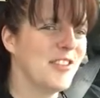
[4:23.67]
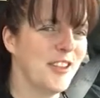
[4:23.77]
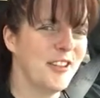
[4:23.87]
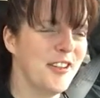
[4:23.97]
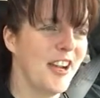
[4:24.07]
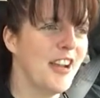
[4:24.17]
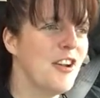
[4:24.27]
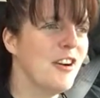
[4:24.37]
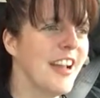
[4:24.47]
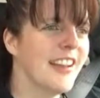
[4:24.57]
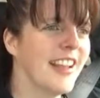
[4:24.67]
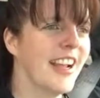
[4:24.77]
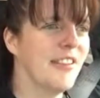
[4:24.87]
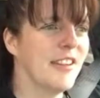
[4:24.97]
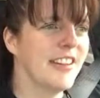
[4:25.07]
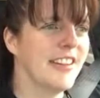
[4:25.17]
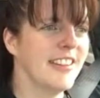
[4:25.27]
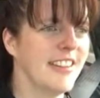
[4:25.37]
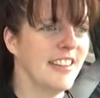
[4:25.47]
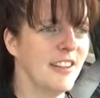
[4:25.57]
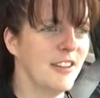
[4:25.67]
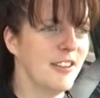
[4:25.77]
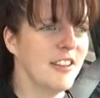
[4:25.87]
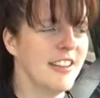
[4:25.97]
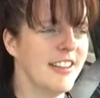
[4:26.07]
So, I know I had kind of a, you know,